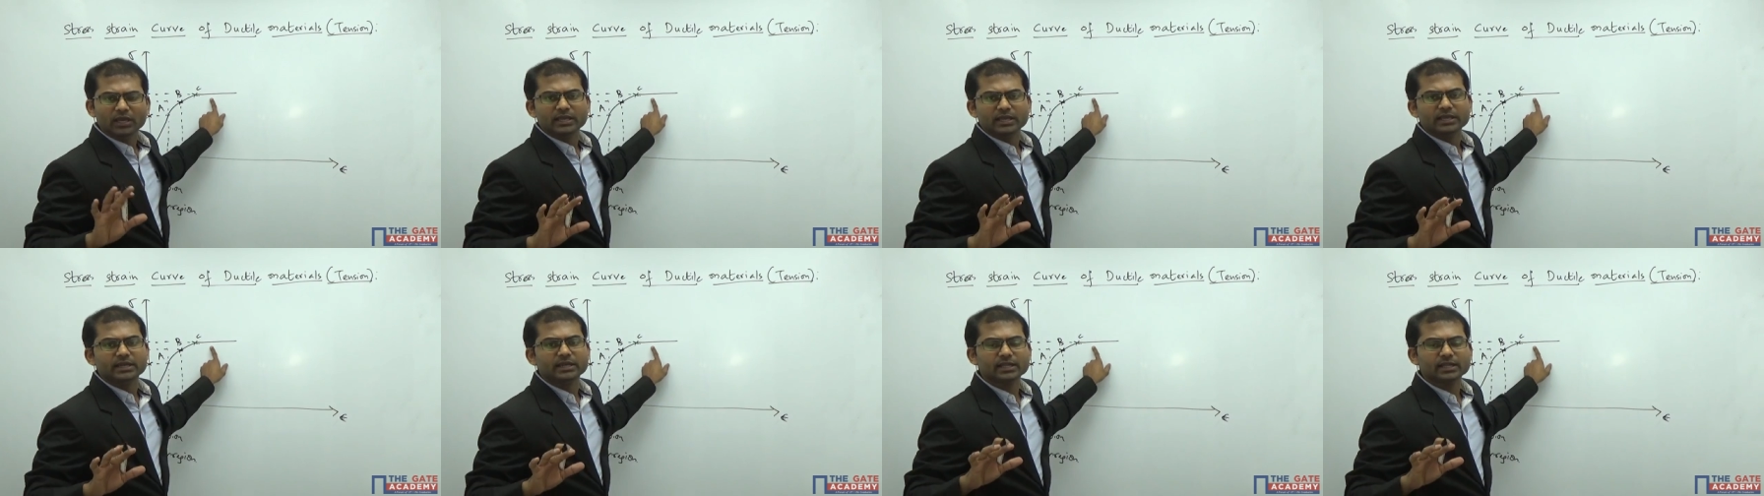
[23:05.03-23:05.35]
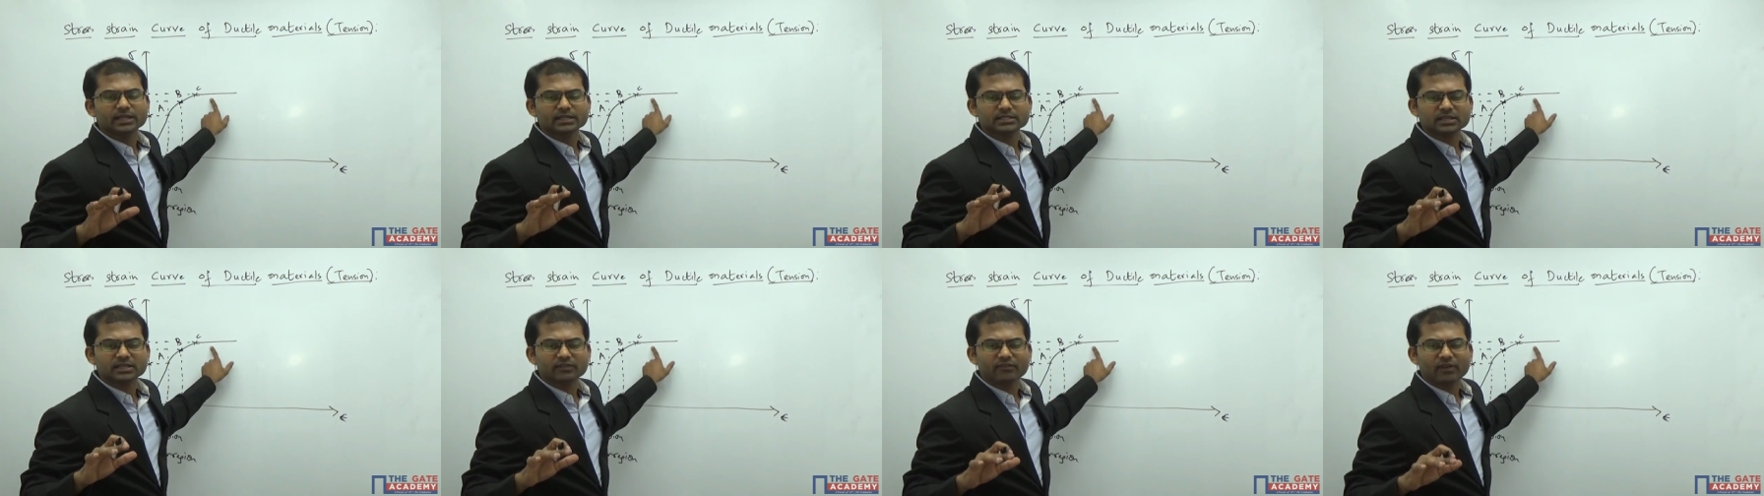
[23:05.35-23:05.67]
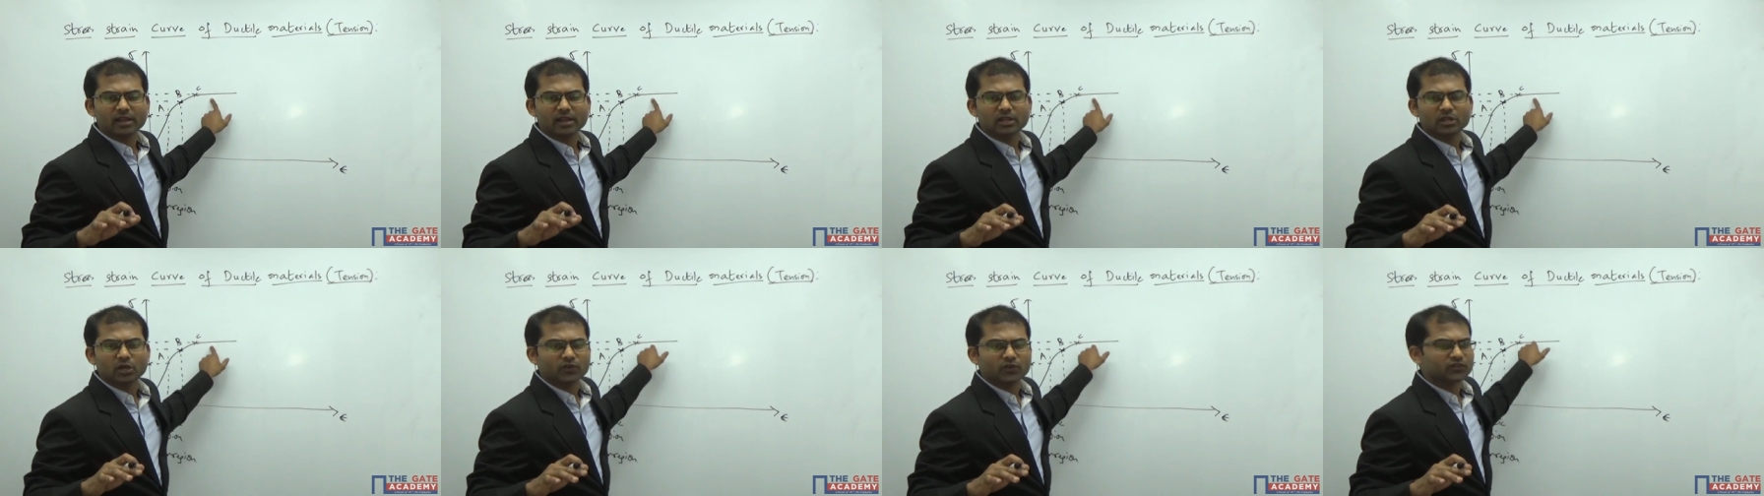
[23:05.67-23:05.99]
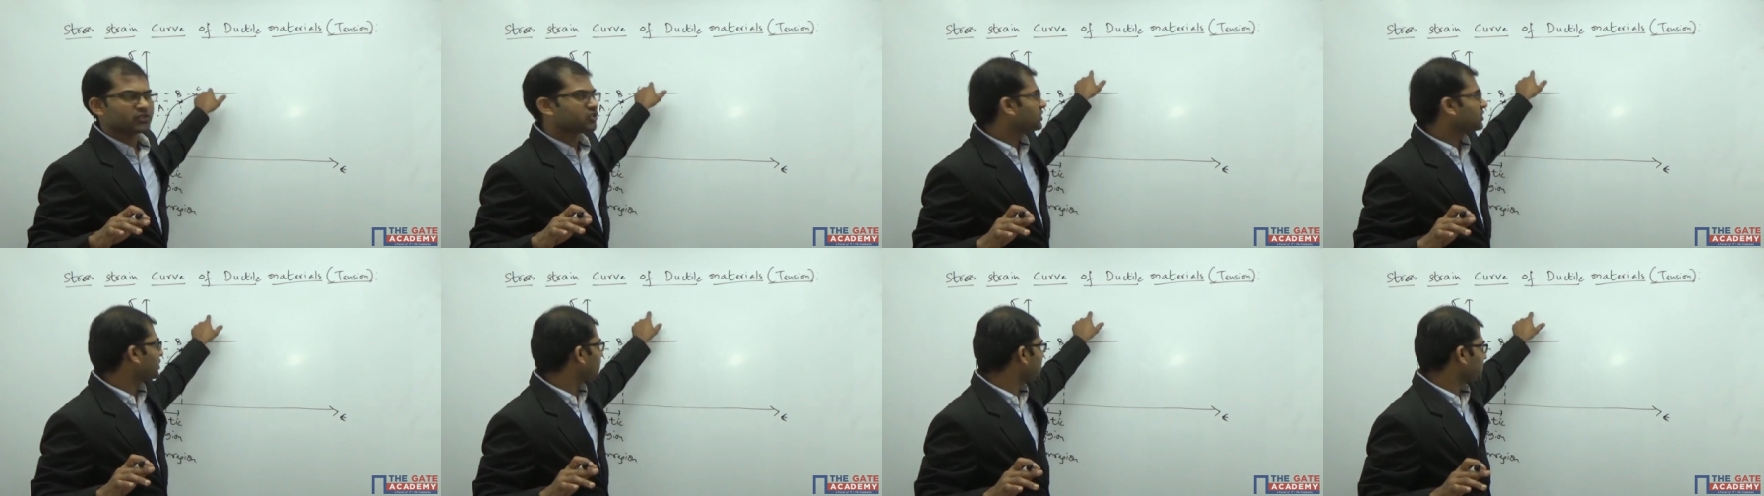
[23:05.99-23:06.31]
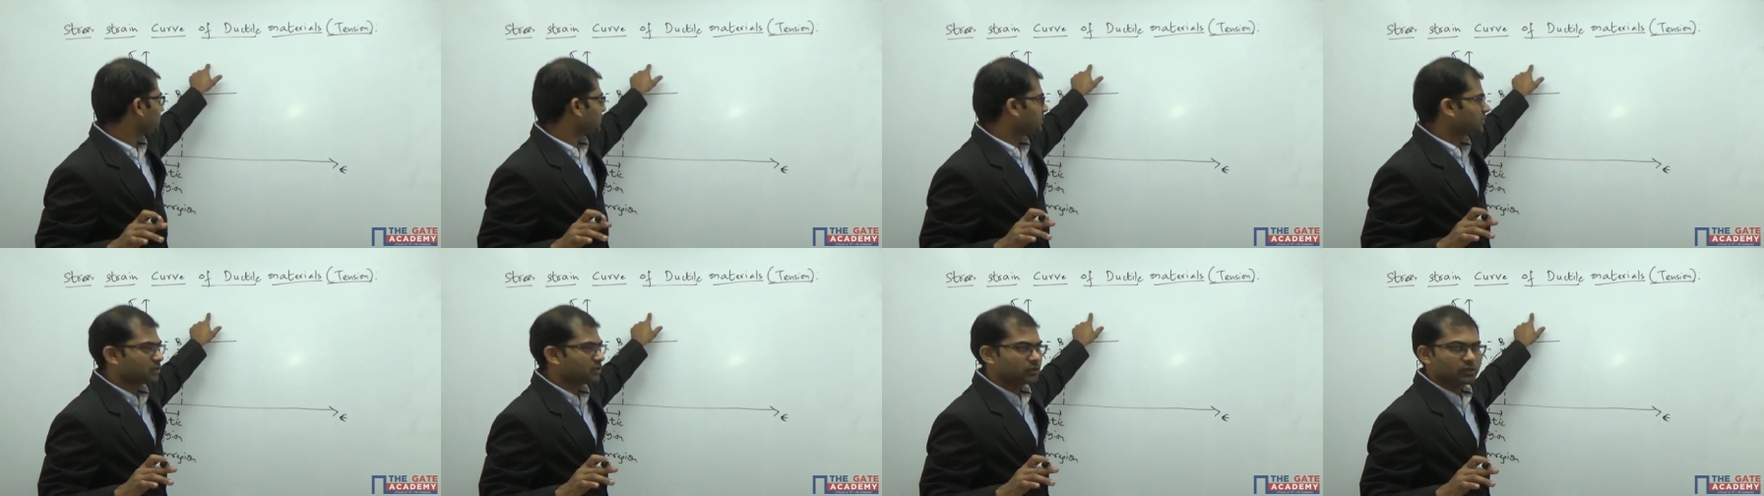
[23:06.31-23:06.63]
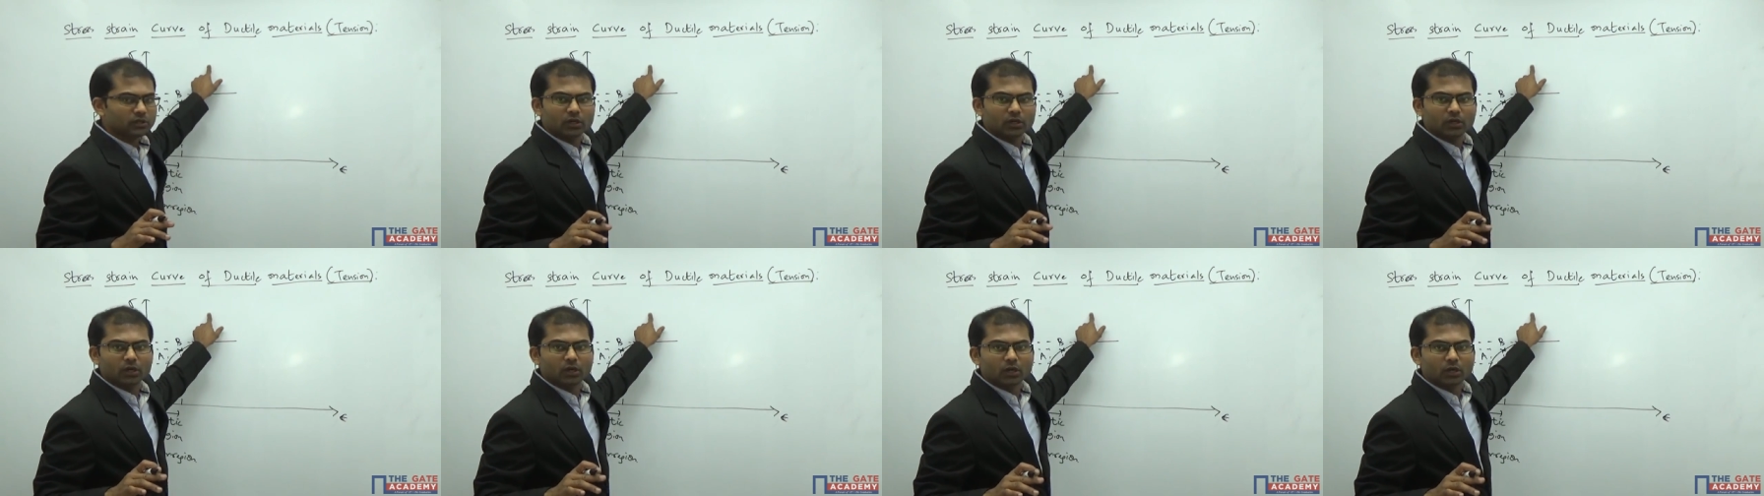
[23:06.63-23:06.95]
increase the value of stress
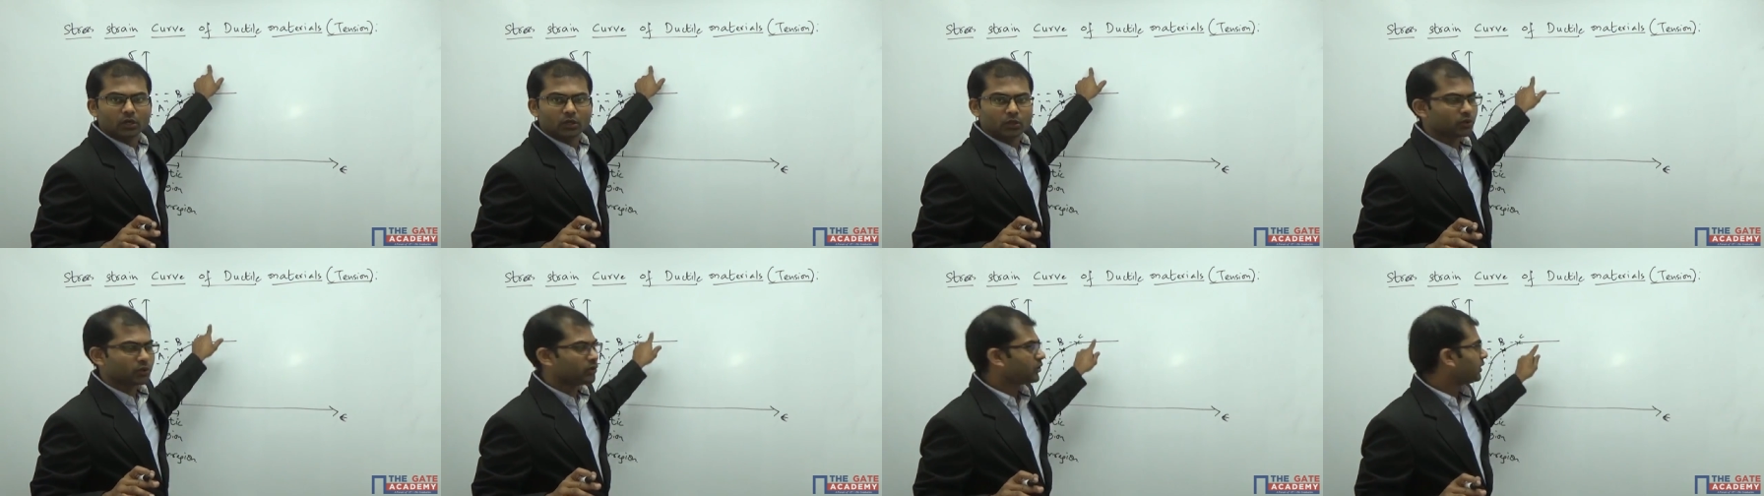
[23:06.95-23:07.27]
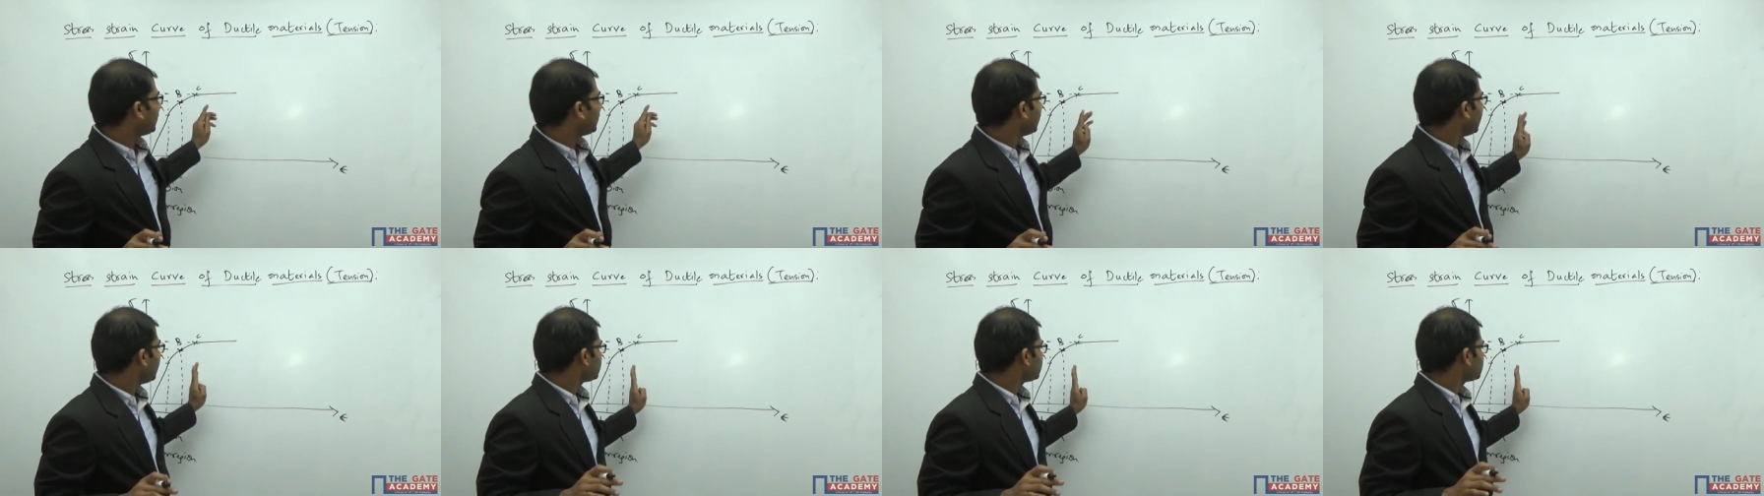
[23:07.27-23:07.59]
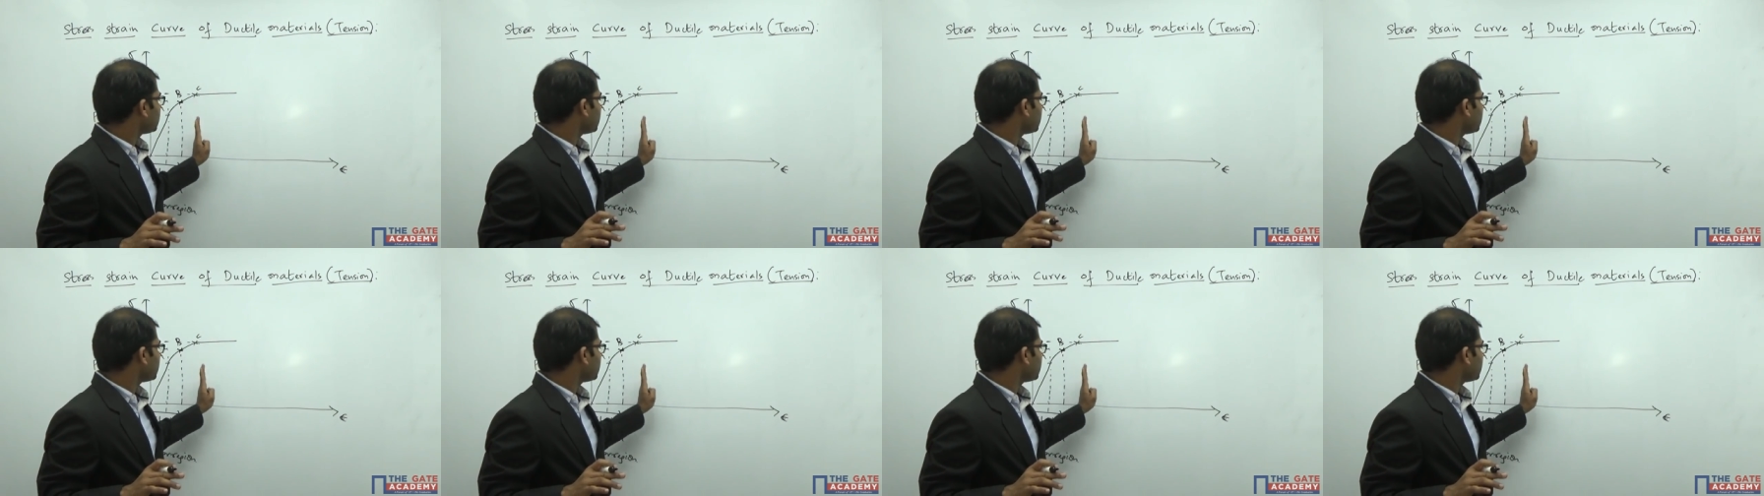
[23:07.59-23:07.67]
to create